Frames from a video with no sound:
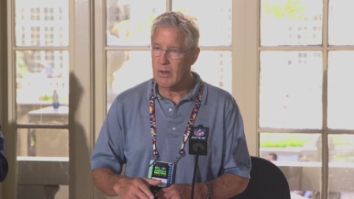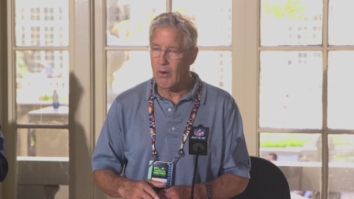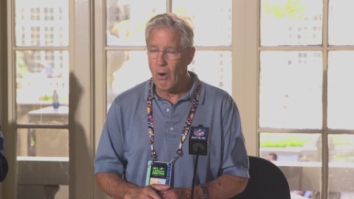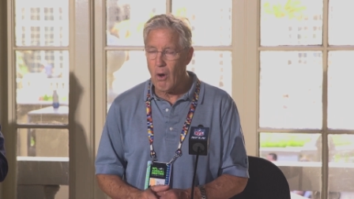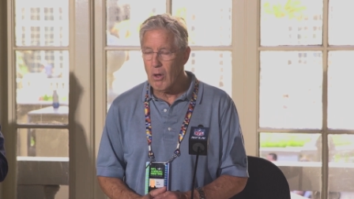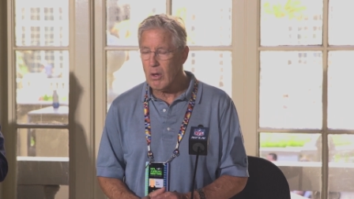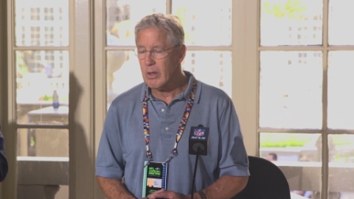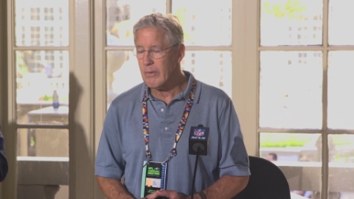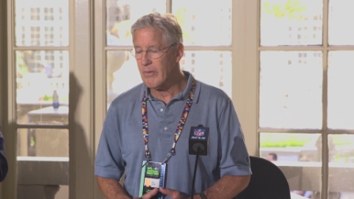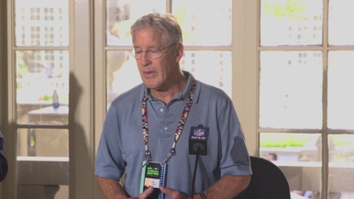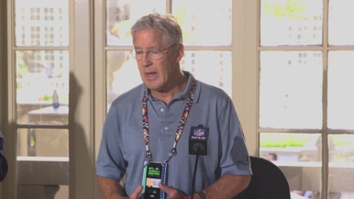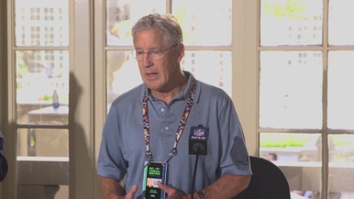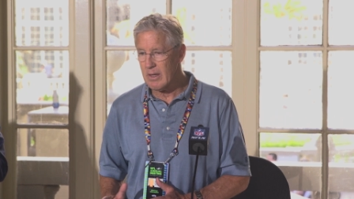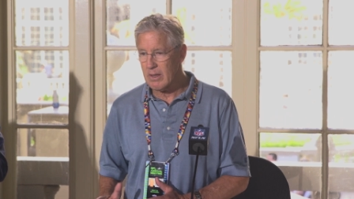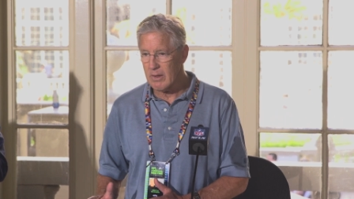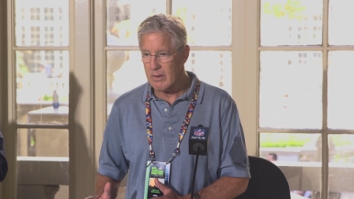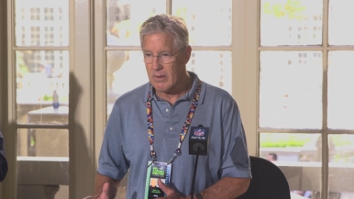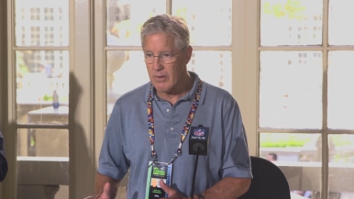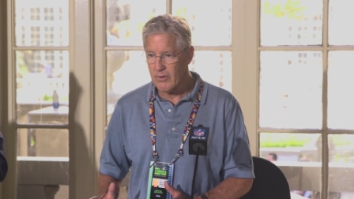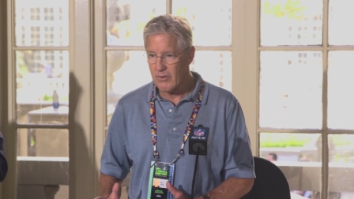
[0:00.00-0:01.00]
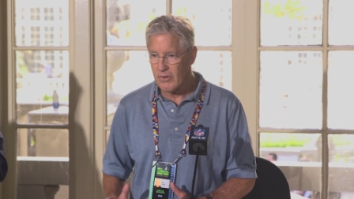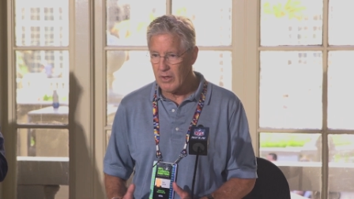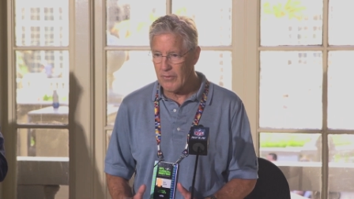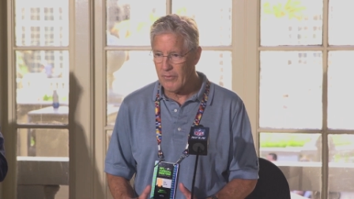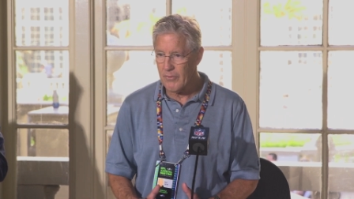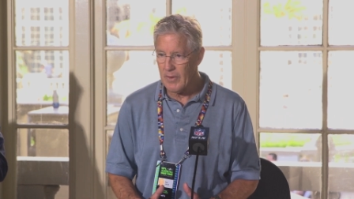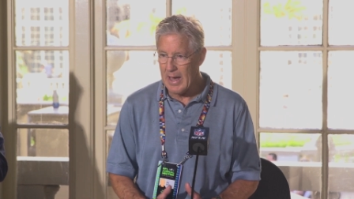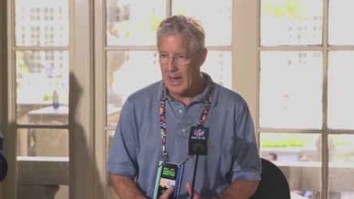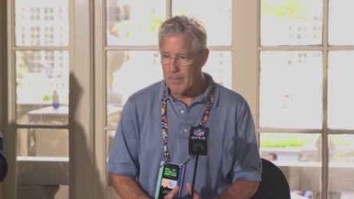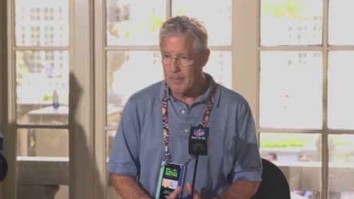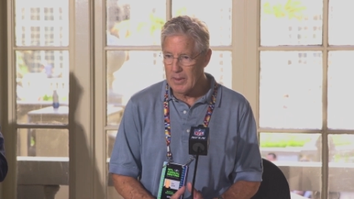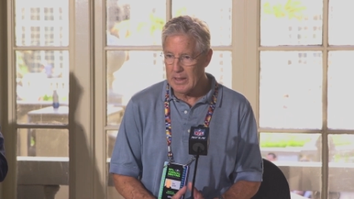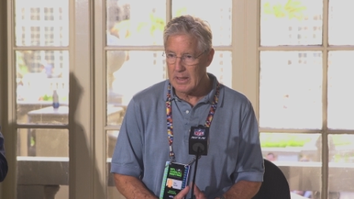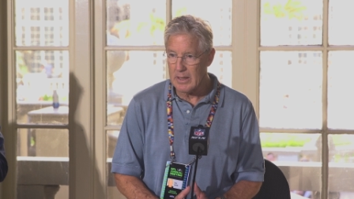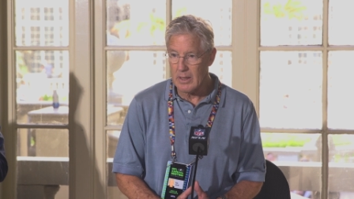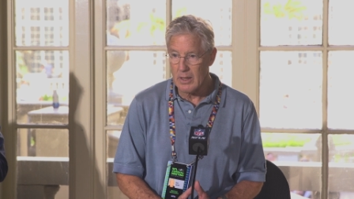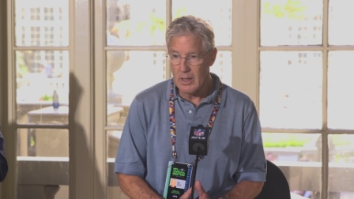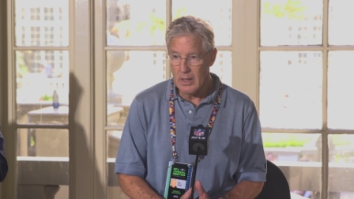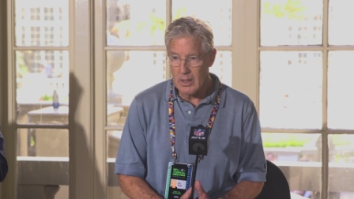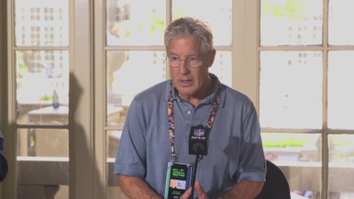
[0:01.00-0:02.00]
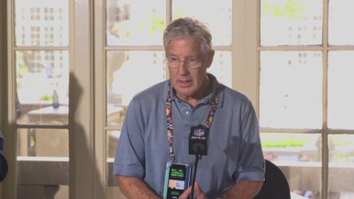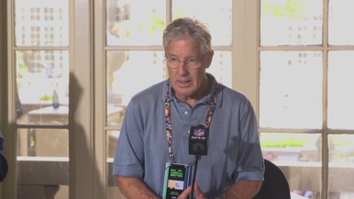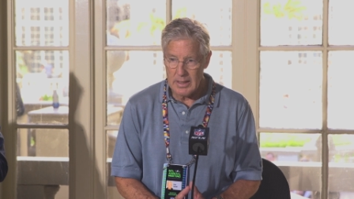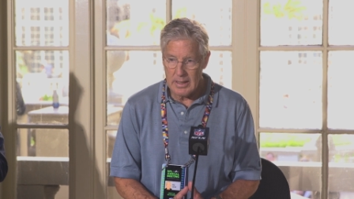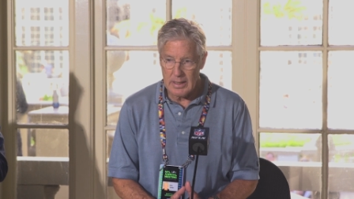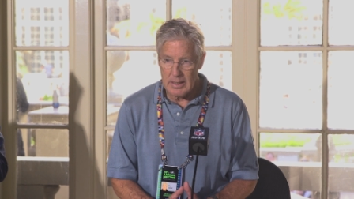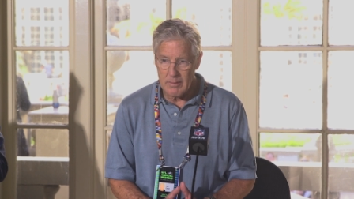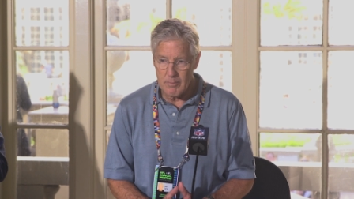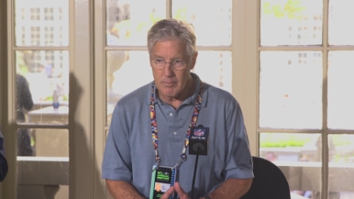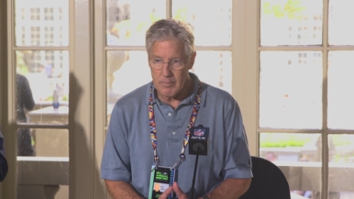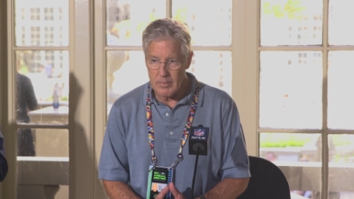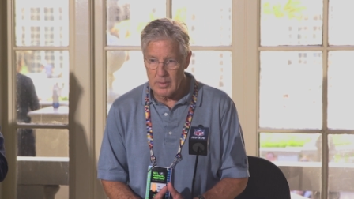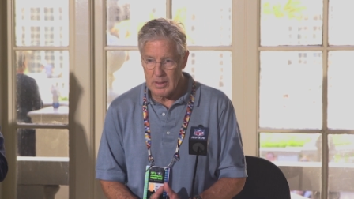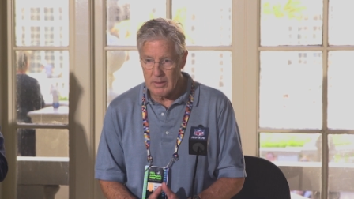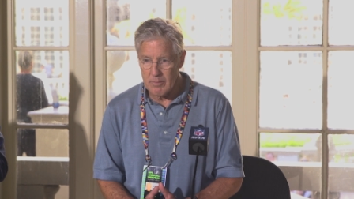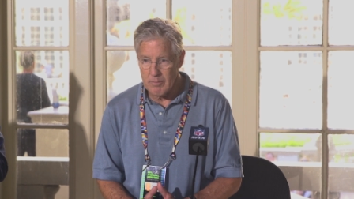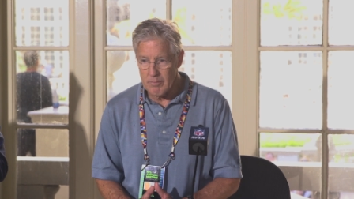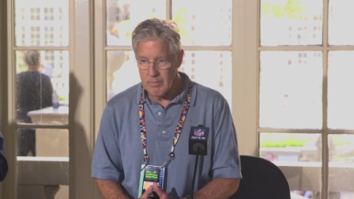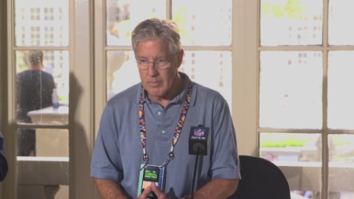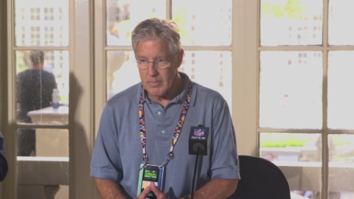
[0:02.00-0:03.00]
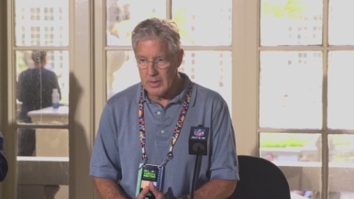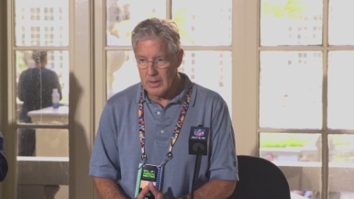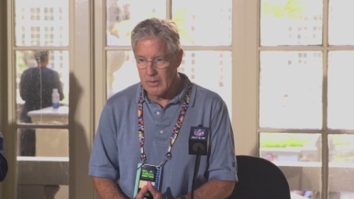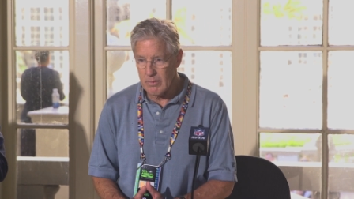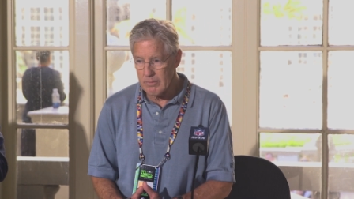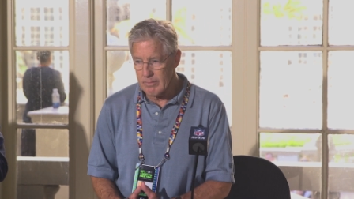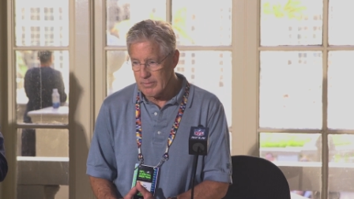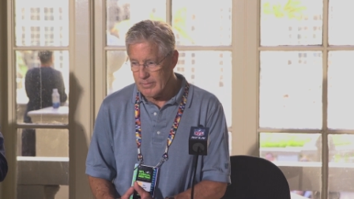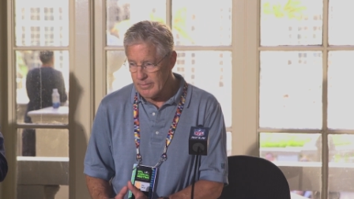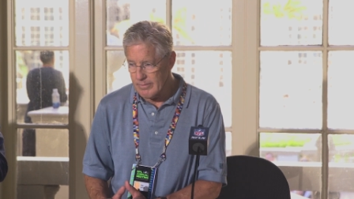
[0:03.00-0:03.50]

all of that stuff happening in in you know